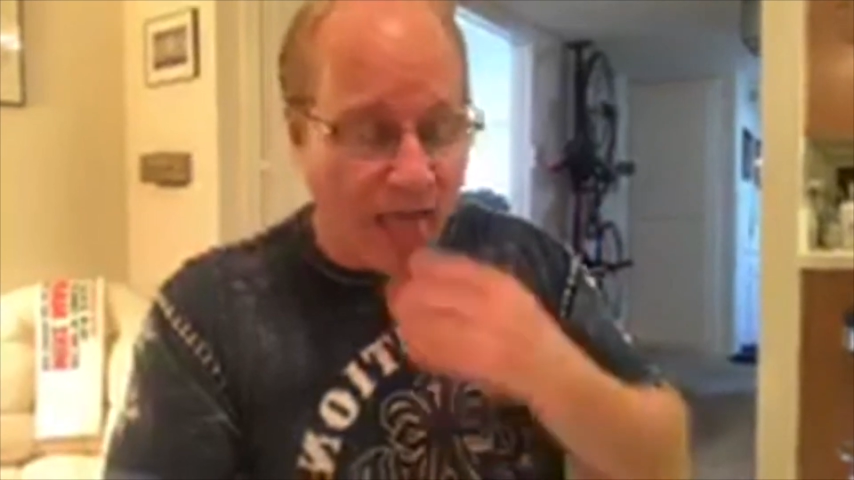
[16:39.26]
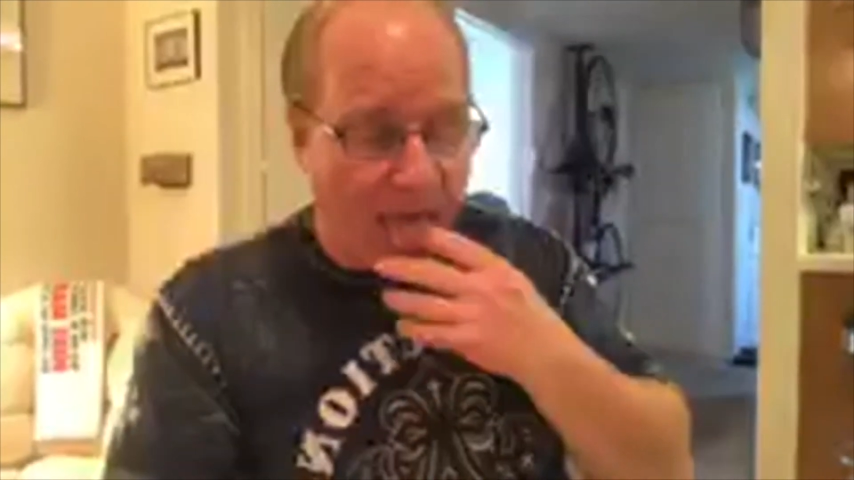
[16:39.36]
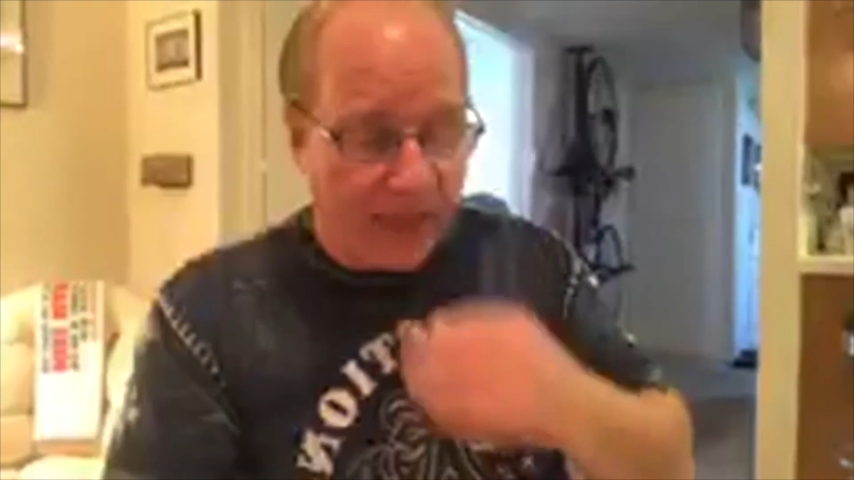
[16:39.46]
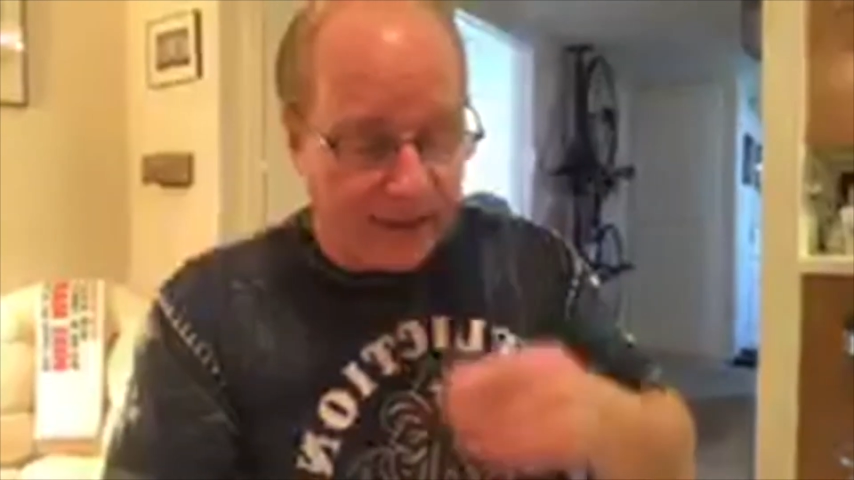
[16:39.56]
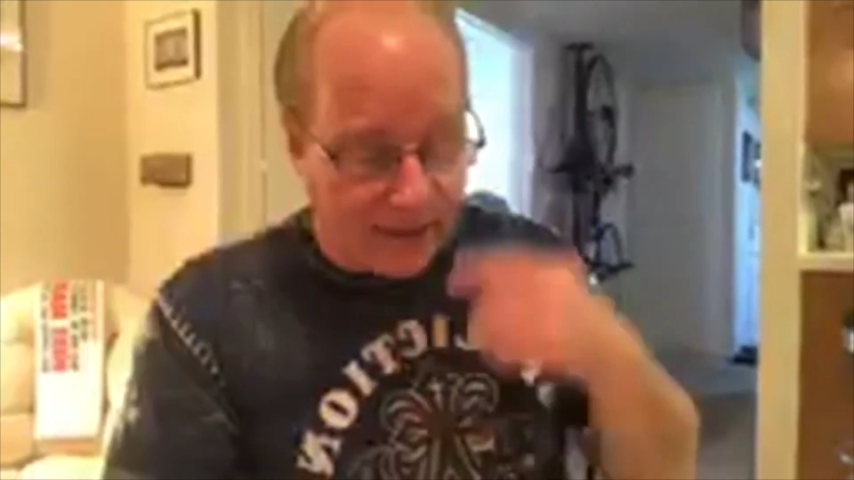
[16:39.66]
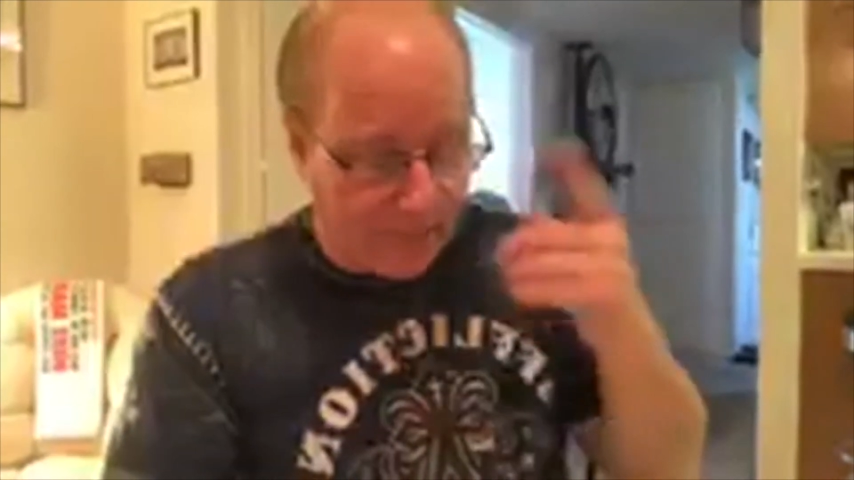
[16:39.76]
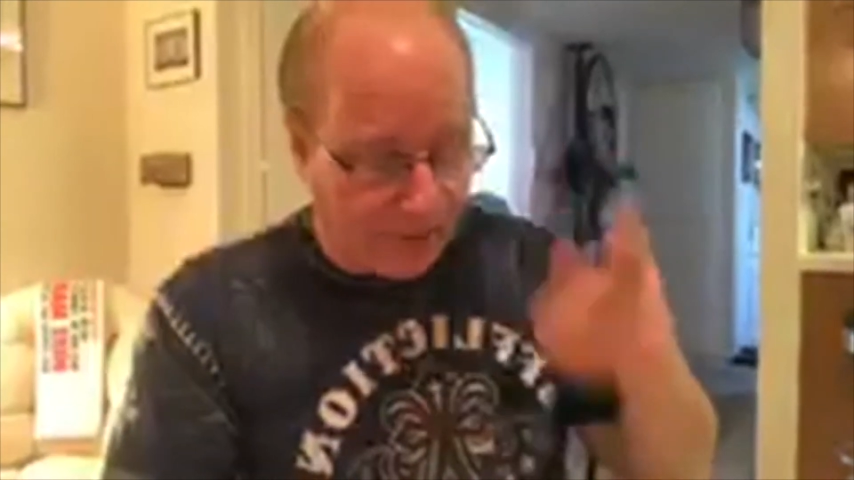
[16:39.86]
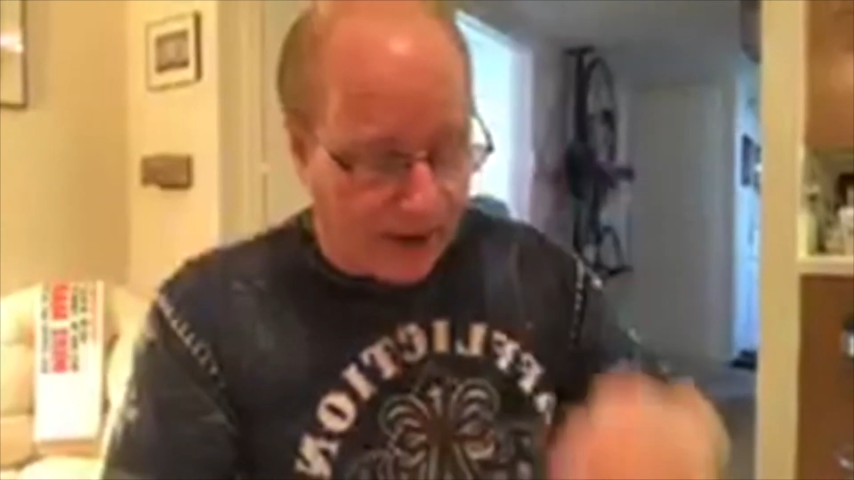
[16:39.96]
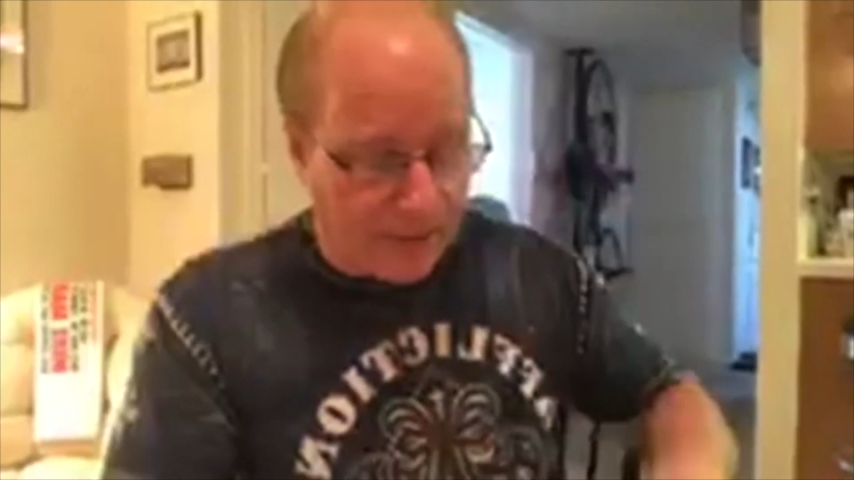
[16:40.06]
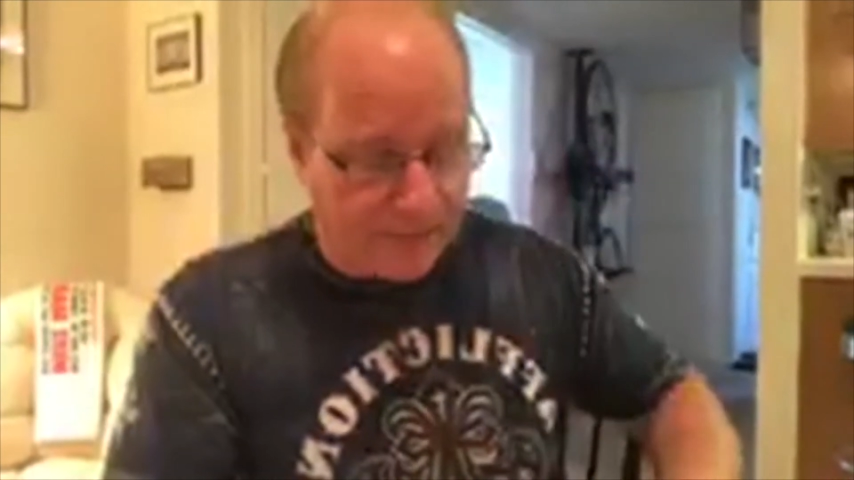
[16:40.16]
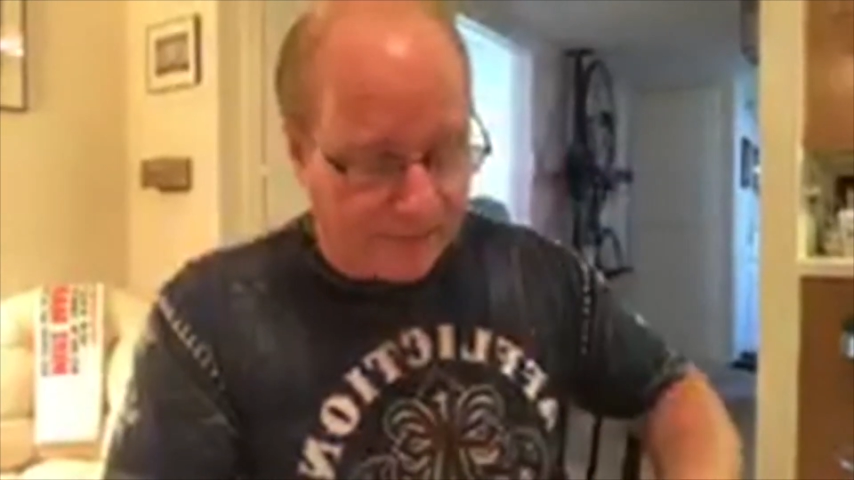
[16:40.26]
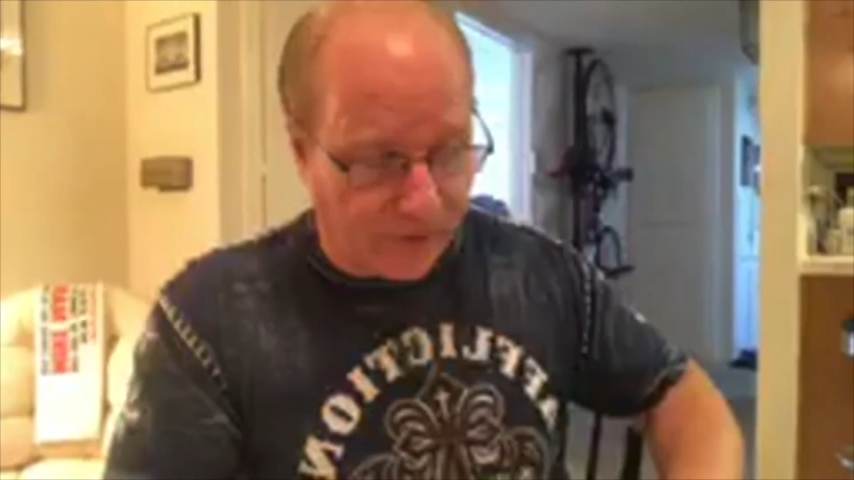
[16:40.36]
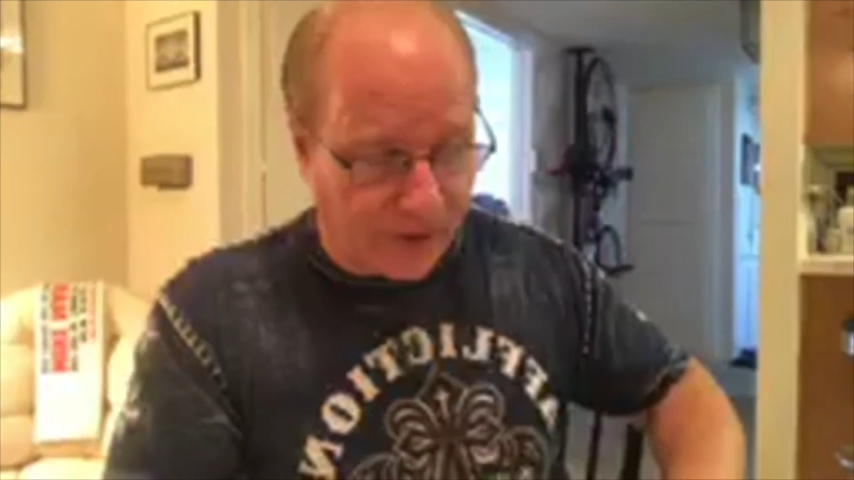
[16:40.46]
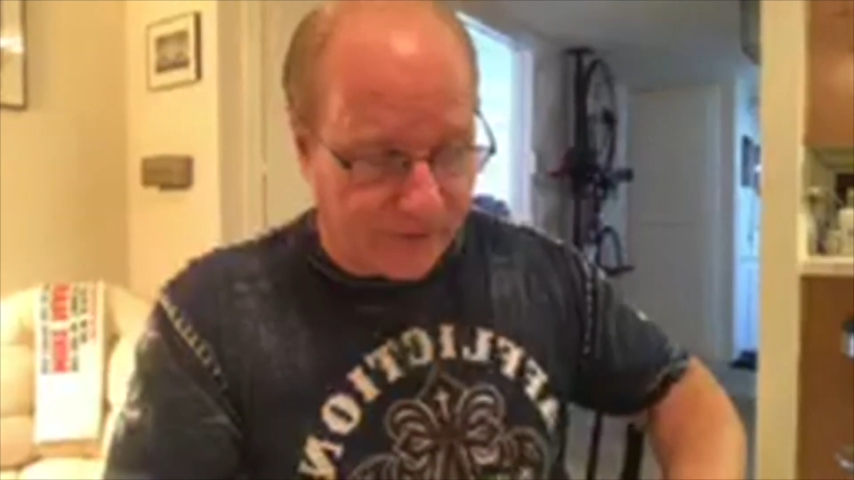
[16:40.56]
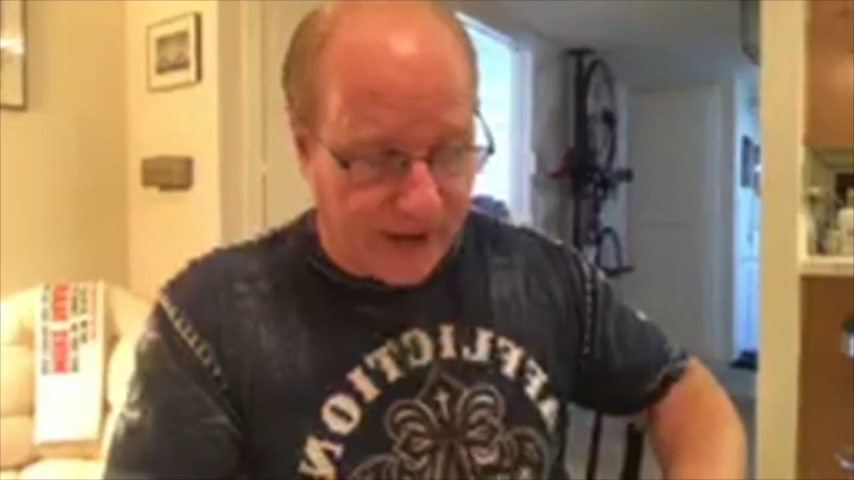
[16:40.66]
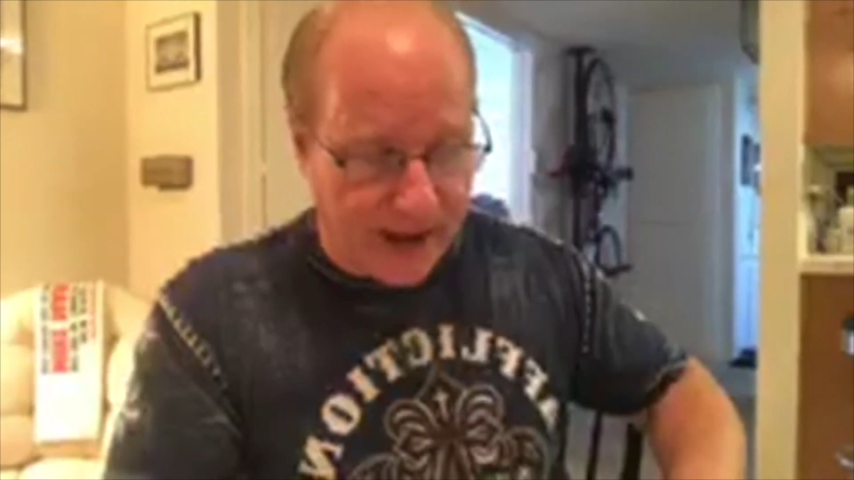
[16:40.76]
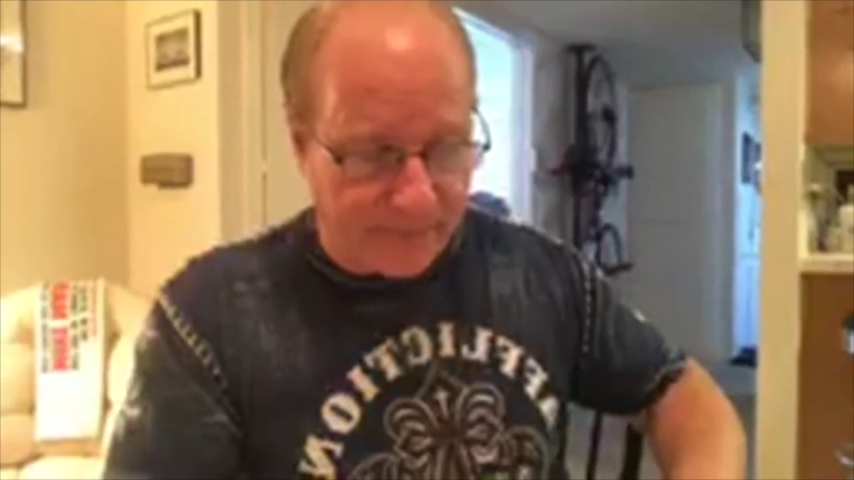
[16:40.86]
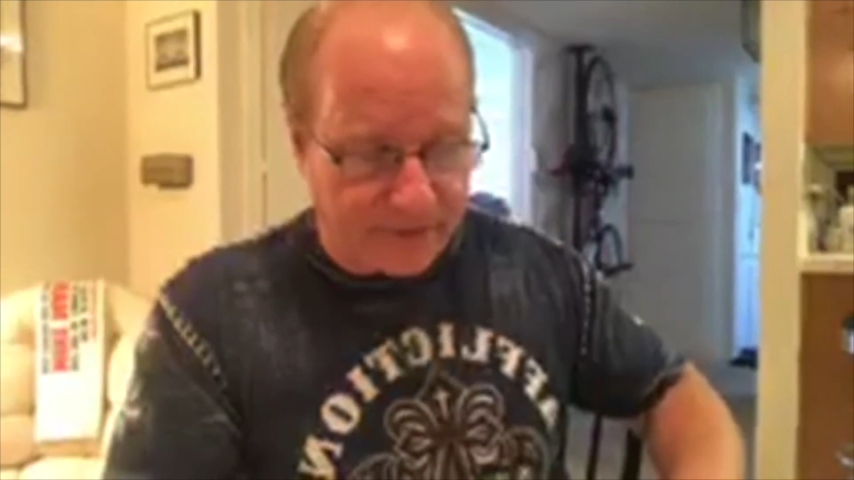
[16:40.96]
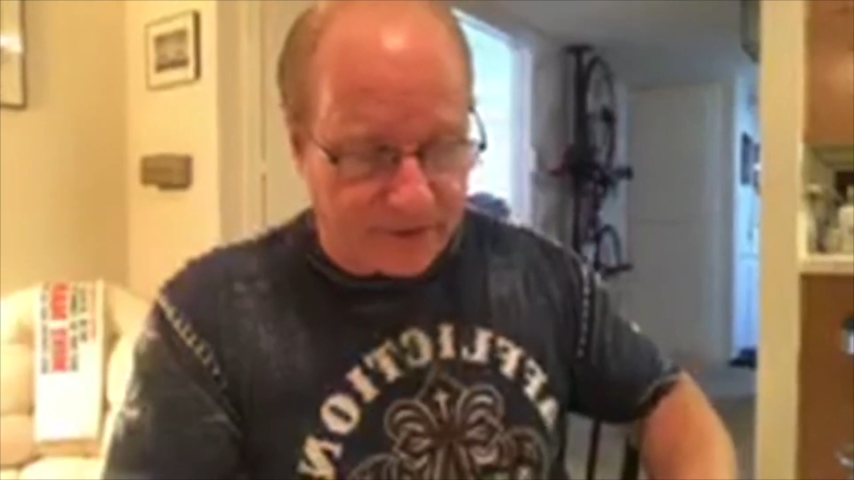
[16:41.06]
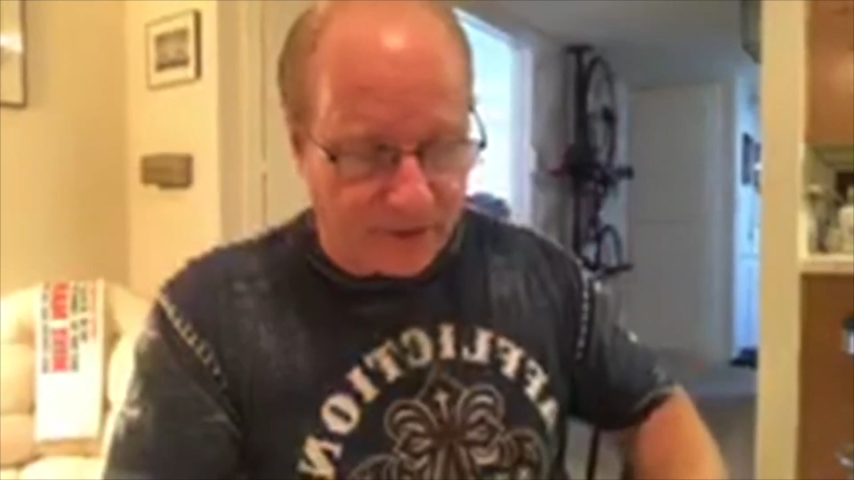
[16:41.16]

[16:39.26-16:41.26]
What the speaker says: that they put out before it even happens.